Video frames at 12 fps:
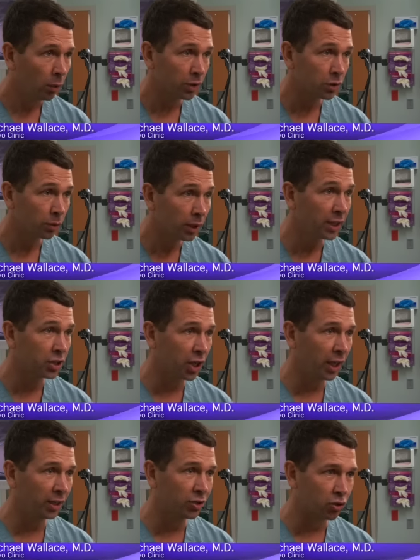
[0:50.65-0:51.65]
What's really
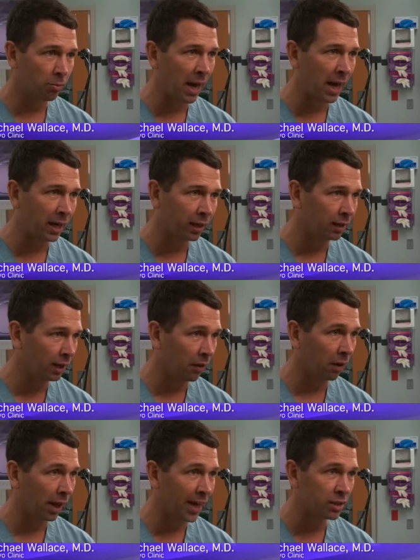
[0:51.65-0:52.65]
changed dramatically
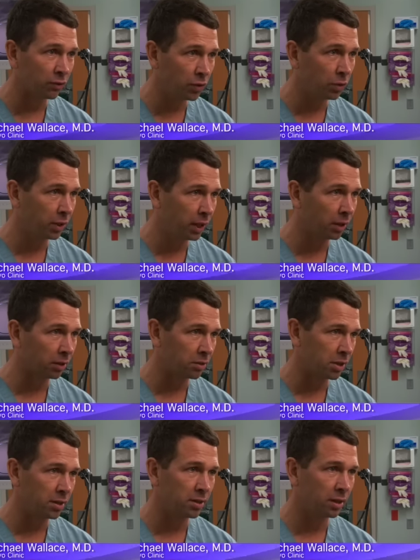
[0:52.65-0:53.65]
in the last few
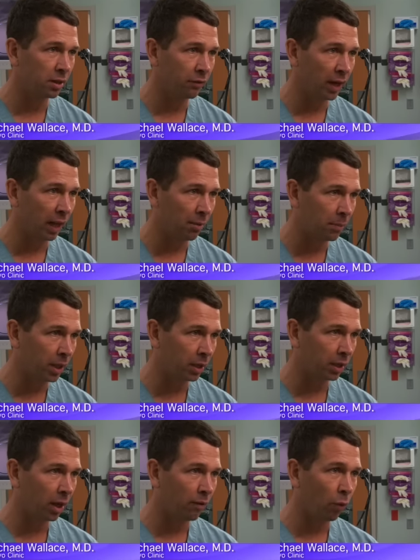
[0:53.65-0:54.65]
years is the
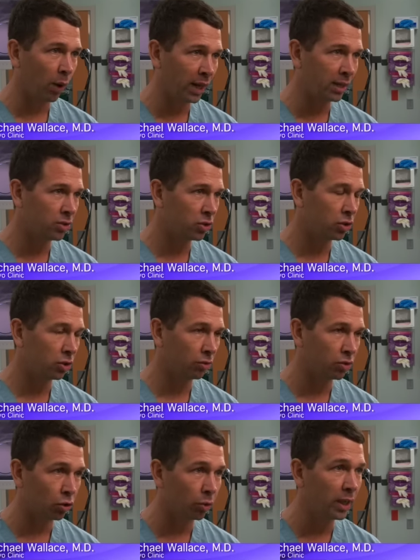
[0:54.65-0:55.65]
development of ways to
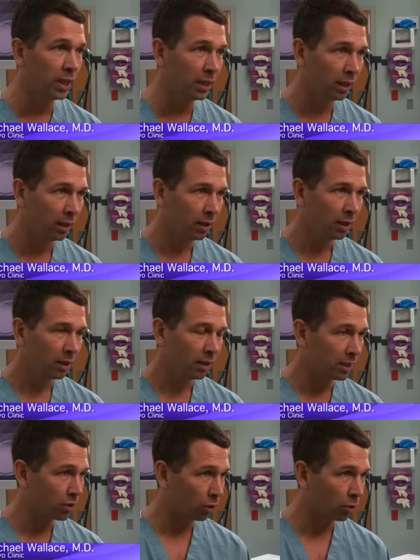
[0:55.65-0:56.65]
treat
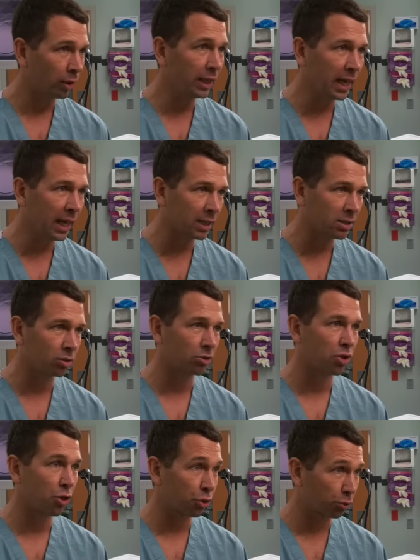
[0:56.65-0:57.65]
these early
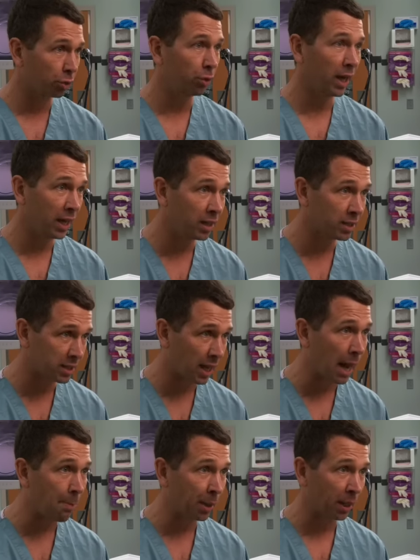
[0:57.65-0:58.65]
cancers through
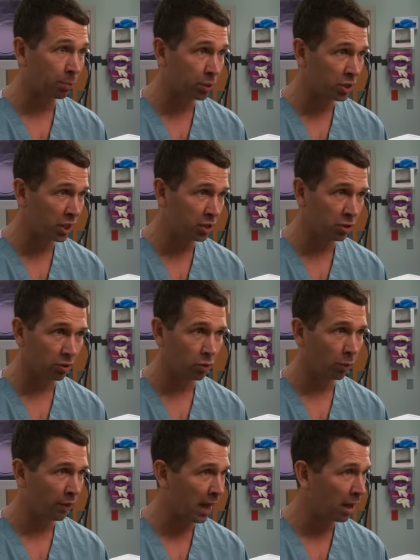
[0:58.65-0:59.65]
endoscopic procedures,
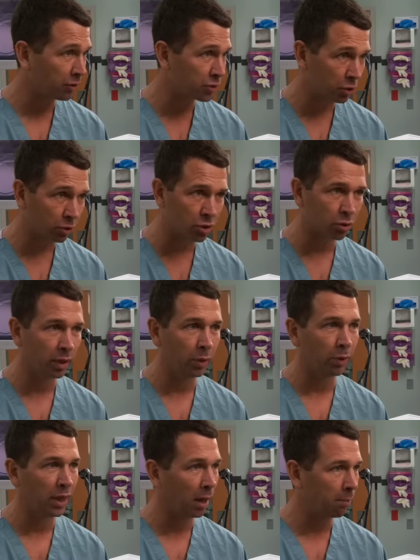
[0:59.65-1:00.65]
without surgery,
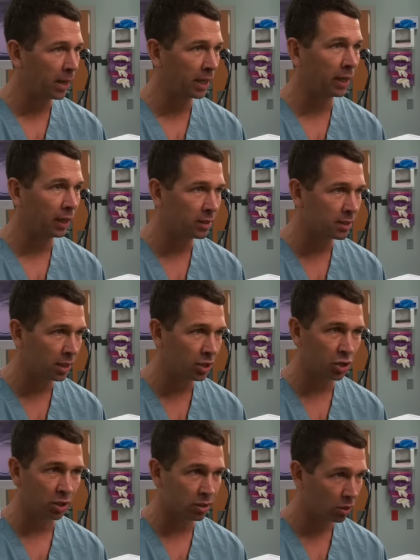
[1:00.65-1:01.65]
without making
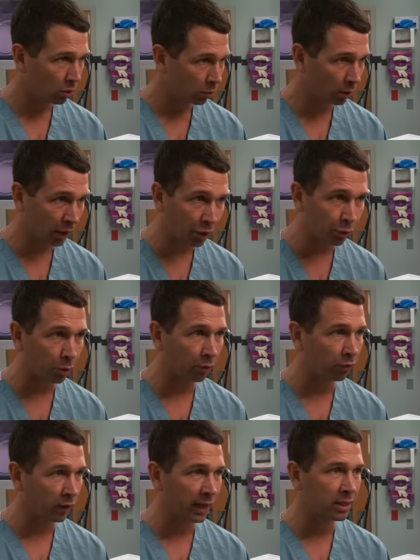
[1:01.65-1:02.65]
incisions, really through a
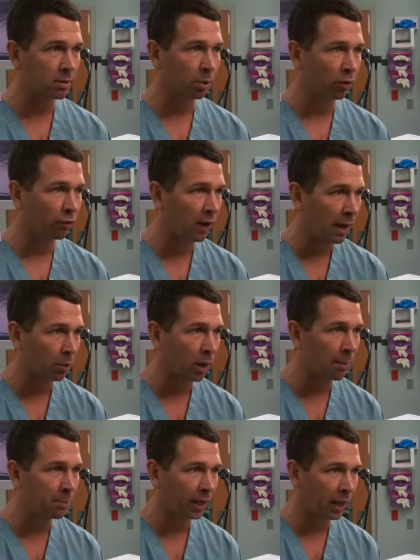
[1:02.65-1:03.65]
flexible fiber
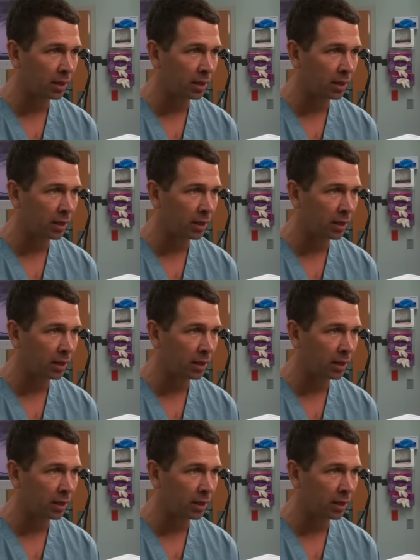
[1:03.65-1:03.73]
optic